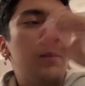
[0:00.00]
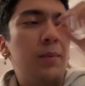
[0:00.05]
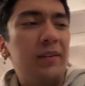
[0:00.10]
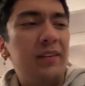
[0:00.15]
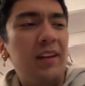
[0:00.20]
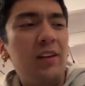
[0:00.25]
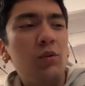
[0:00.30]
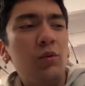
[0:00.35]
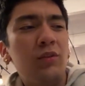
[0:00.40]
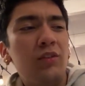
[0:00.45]

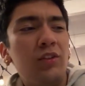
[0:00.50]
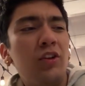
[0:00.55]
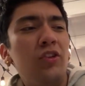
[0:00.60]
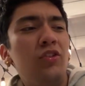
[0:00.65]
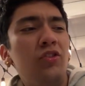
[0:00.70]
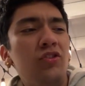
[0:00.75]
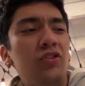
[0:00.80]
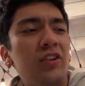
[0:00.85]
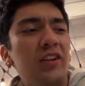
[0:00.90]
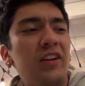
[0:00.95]
But these ones are
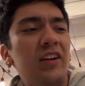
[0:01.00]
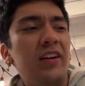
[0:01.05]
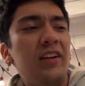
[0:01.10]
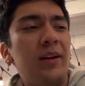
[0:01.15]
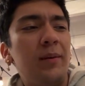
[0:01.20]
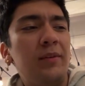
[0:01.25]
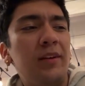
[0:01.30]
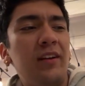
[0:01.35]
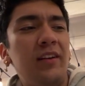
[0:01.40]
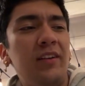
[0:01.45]
usually
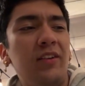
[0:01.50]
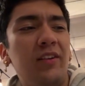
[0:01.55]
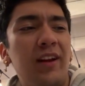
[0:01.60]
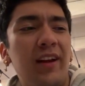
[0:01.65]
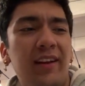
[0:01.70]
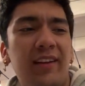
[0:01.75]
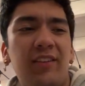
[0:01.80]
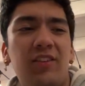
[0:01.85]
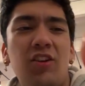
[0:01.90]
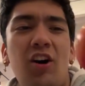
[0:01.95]
good. I'm telling you,
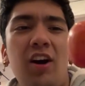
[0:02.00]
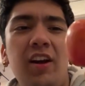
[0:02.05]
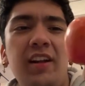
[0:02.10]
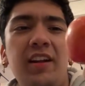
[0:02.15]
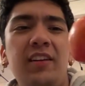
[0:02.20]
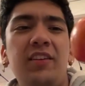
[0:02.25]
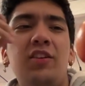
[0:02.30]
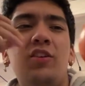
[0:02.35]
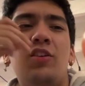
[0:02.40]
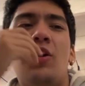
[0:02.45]
like
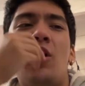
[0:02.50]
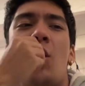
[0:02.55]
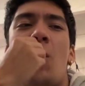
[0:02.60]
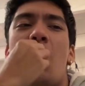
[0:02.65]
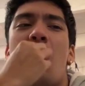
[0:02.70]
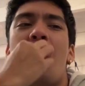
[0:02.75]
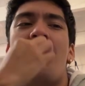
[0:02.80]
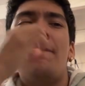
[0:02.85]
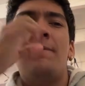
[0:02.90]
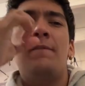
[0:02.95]
solid. You know.